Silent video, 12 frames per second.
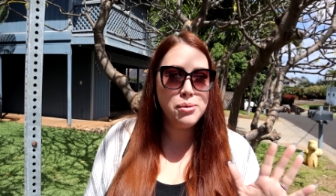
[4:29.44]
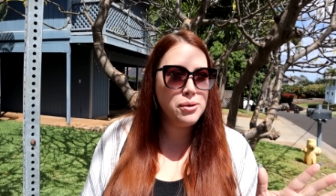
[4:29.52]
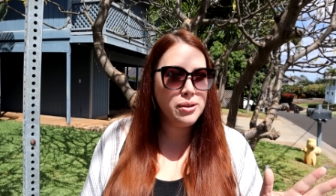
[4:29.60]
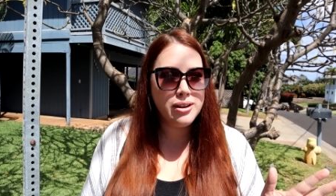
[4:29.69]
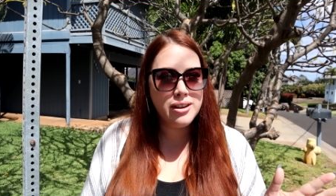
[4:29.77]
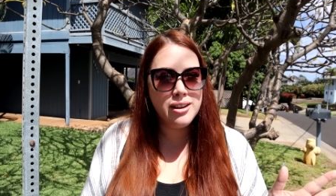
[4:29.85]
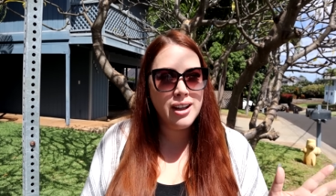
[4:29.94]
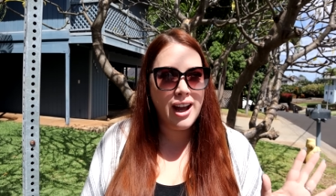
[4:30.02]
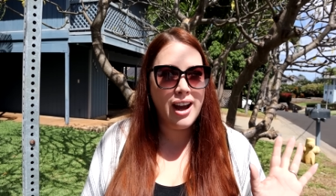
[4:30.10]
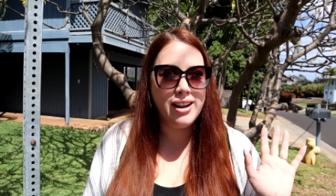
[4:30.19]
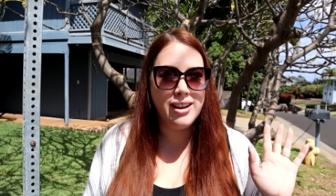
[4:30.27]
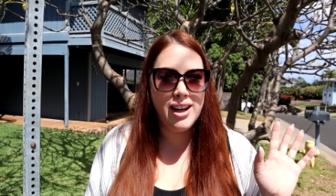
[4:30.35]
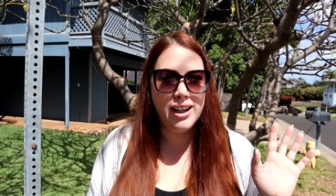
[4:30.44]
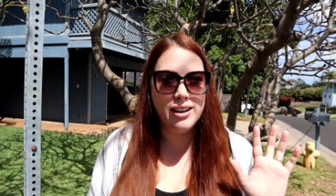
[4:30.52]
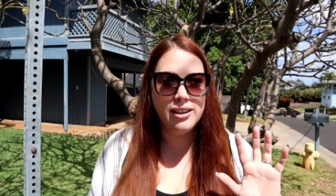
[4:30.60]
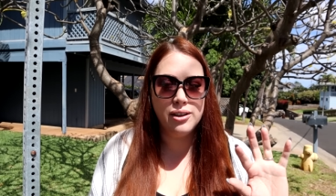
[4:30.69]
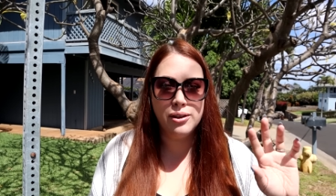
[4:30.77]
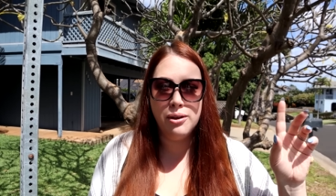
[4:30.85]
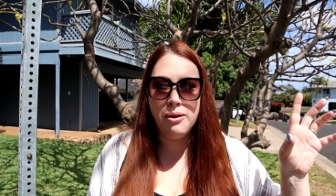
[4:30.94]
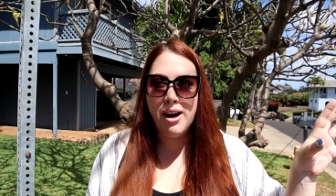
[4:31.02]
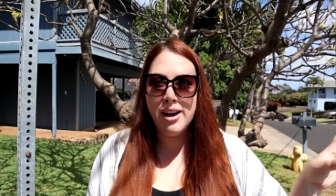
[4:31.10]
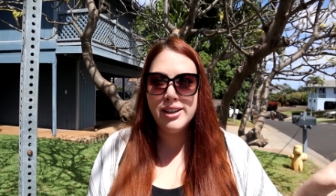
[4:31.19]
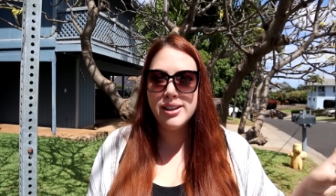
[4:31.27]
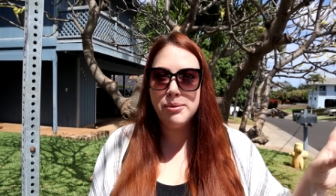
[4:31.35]
pool, had like a little
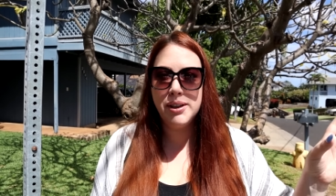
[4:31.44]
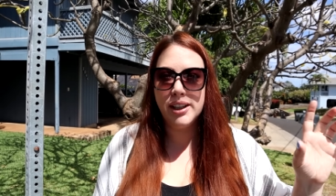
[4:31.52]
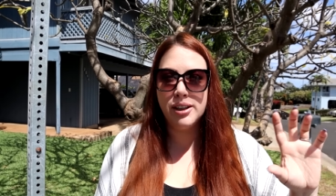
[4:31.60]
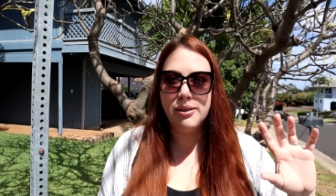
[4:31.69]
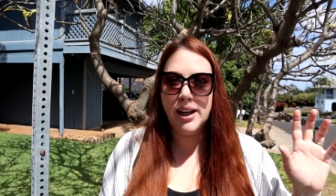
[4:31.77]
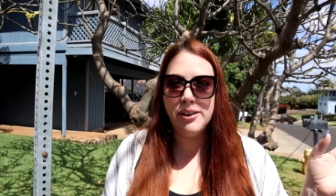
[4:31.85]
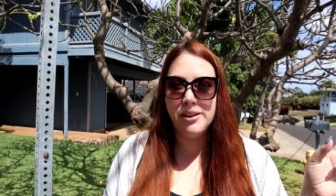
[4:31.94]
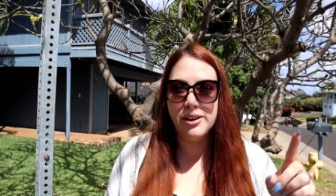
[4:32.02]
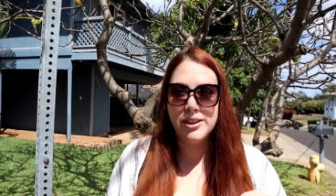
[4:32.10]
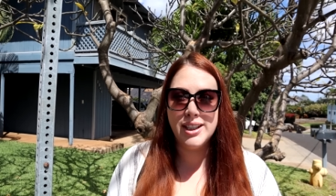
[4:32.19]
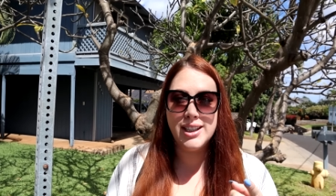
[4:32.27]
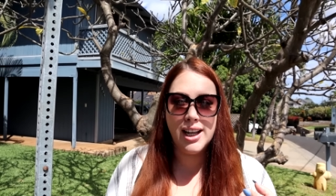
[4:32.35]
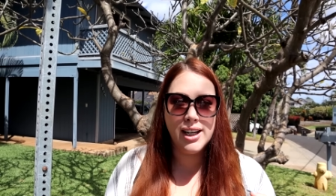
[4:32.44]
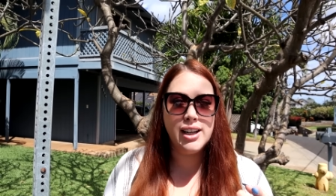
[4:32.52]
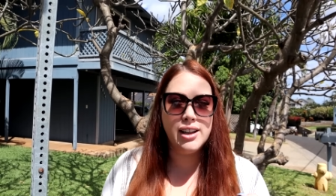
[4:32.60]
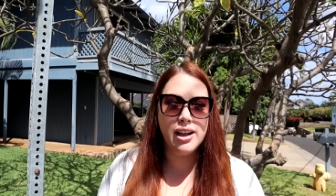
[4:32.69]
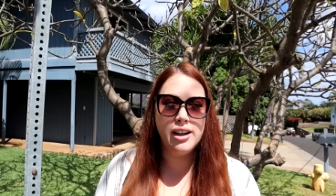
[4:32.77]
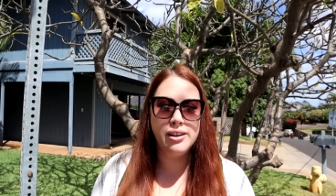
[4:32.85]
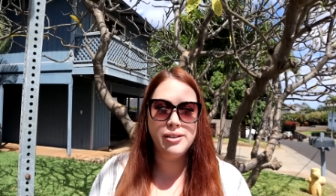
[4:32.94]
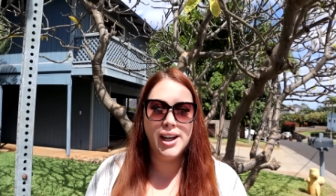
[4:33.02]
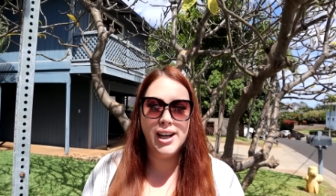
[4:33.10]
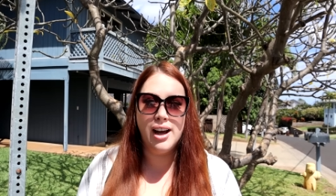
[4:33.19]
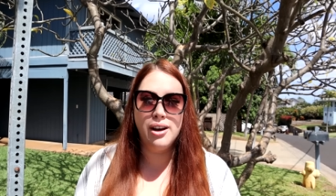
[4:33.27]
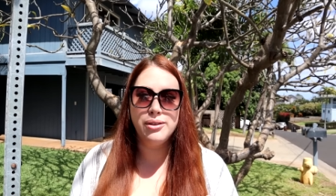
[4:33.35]
Ohana suite, like a renter. There was a tenant in there
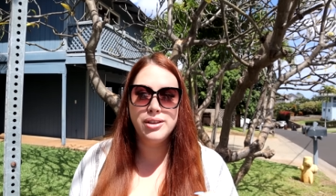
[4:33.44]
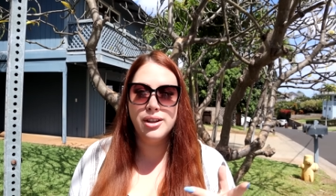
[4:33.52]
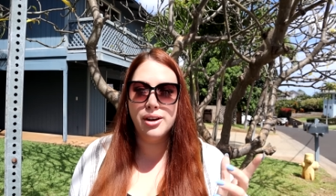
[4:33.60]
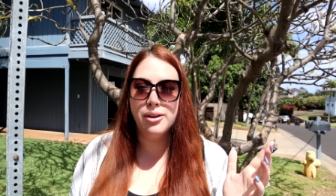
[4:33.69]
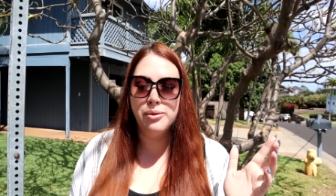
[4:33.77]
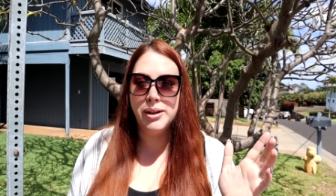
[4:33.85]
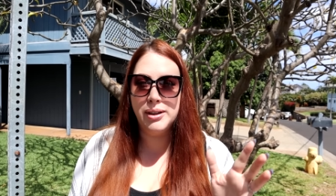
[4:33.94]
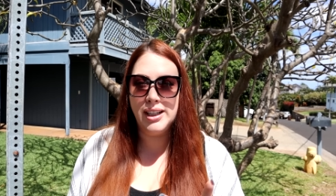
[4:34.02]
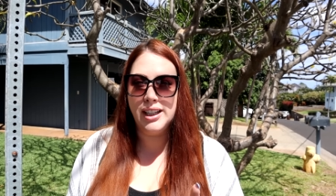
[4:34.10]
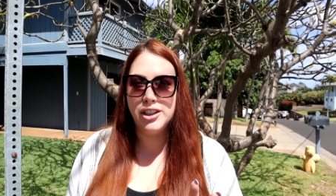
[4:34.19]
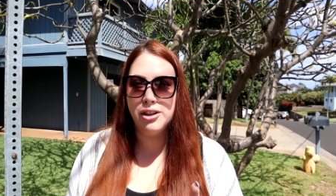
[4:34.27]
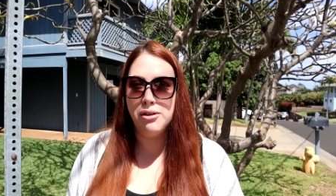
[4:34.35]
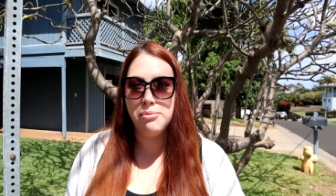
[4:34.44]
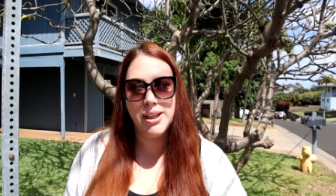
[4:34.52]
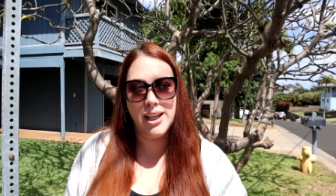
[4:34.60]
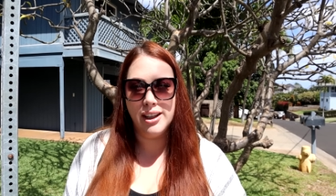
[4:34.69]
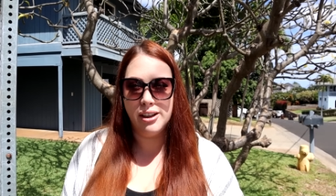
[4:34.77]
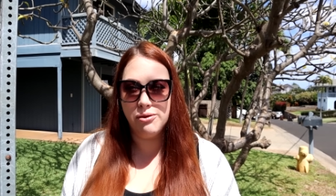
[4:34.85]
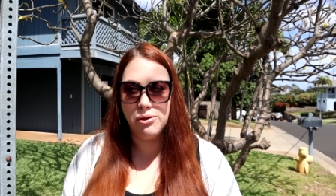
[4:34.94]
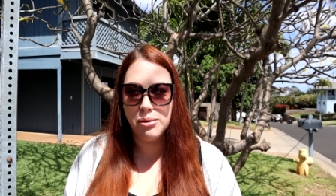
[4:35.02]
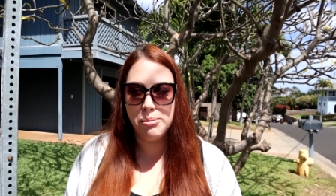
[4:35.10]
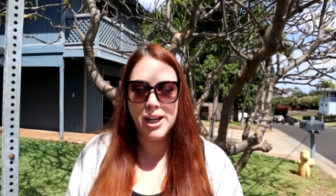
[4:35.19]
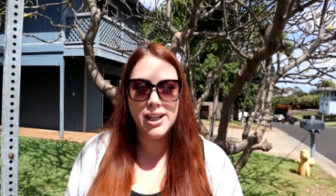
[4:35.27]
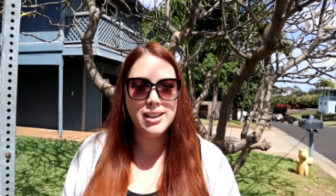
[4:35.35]
right now, so we didn't get to go in, but they had like a
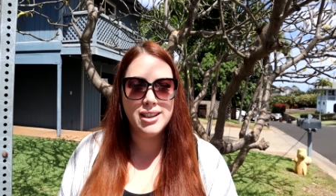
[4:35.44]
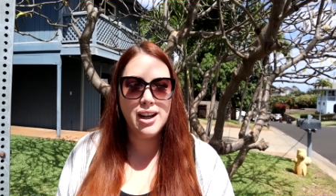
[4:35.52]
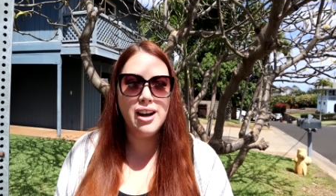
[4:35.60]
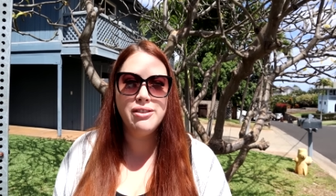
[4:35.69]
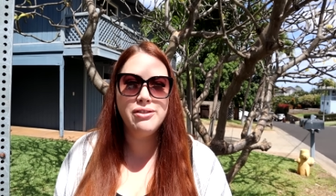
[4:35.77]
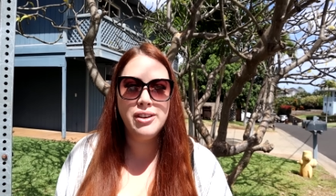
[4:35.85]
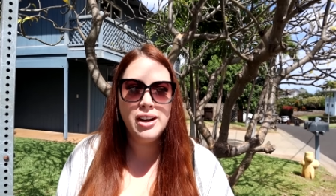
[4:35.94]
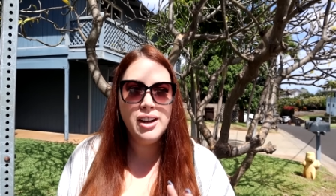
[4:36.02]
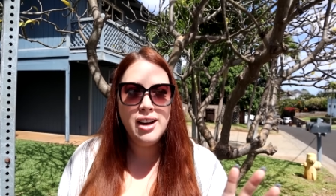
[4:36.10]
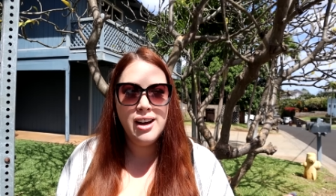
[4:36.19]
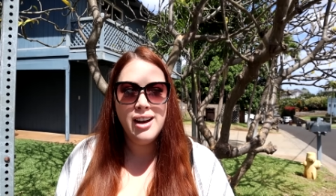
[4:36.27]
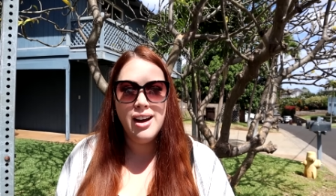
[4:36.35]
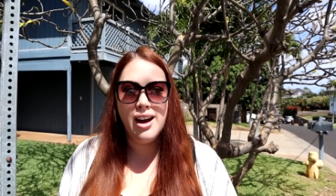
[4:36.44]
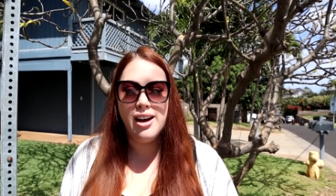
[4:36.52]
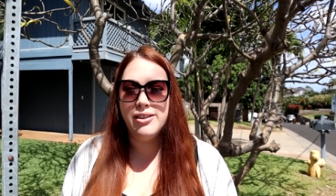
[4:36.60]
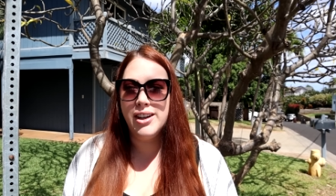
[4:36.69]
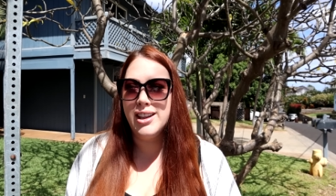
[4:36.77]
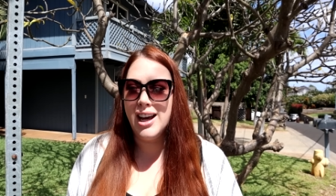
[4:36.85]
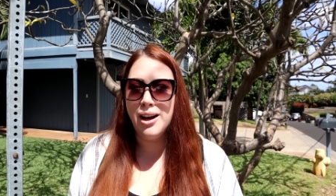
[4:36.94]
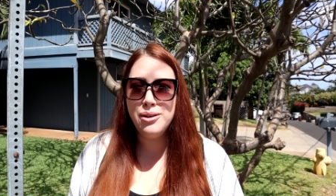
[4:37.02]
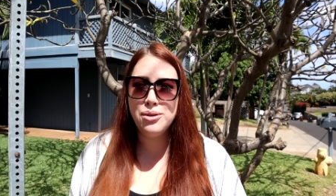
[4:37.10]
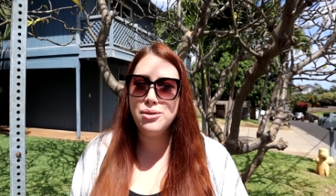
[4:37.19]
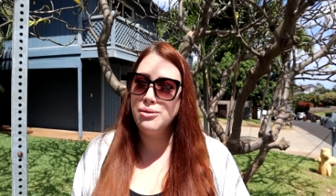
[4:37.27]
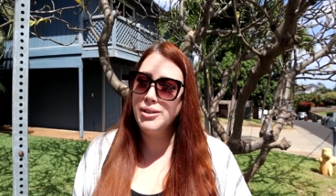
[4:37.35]
floor plan and stuff of it. The
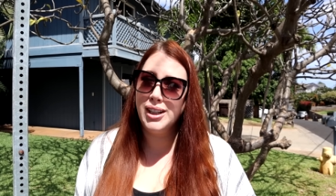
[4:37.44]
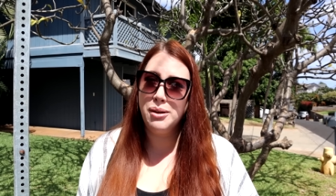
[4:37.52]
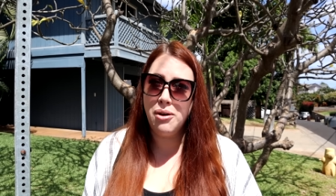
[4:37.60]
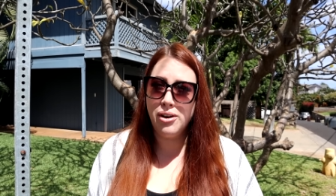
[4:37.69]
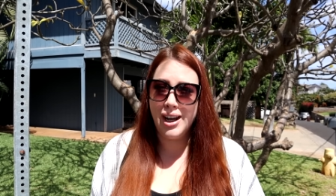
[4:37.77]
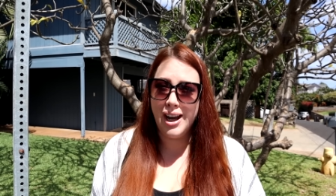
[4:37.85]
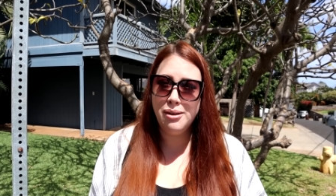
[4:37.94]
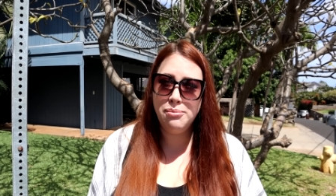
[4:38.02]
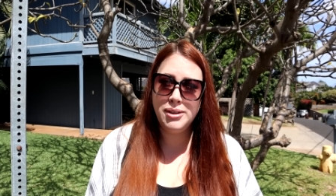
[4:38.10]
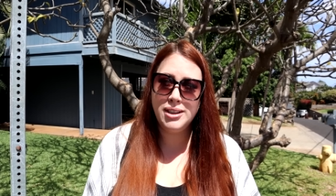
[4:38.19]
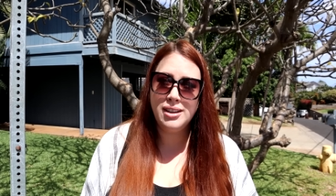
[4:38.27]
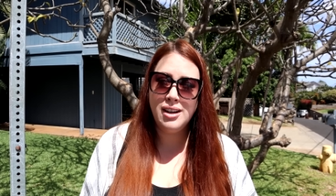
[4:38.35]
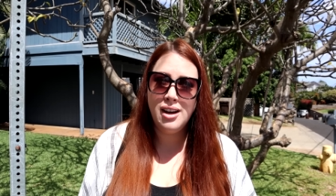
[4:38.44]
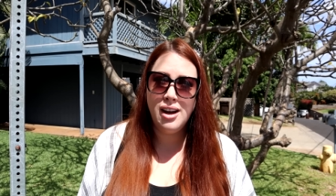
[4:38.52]
house was really well kept.